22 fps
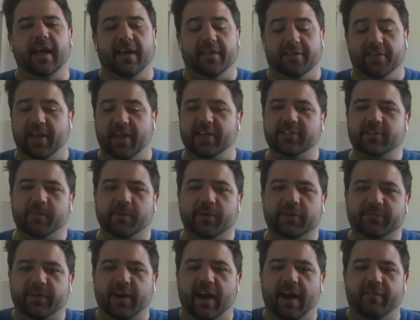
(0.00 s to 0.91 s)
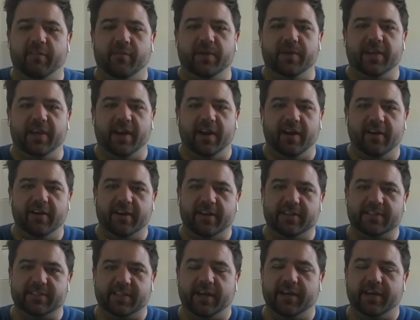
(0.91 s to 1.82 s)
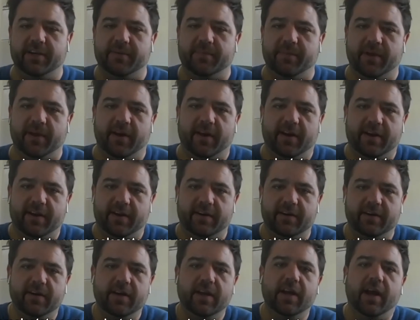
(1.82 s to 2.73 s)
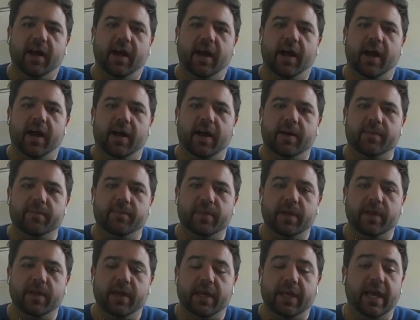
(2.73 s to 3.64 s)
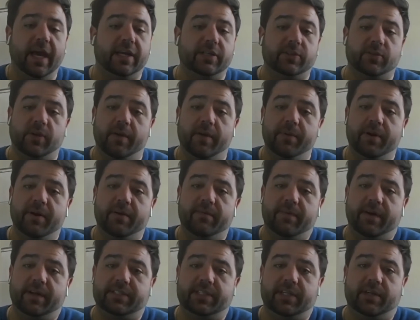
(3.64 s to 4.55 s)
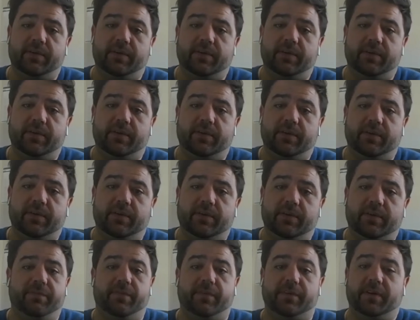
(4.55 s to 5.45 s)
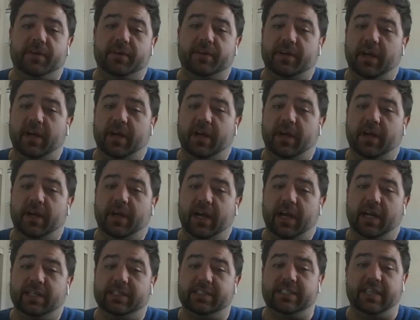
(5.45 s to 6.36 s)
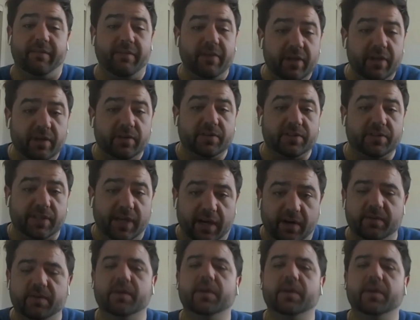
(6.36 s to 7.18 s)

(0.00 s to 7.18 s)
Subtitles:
Thanks so much for having me, Darren. Excited to be on here. So I've been investing in real estate for 7 years now.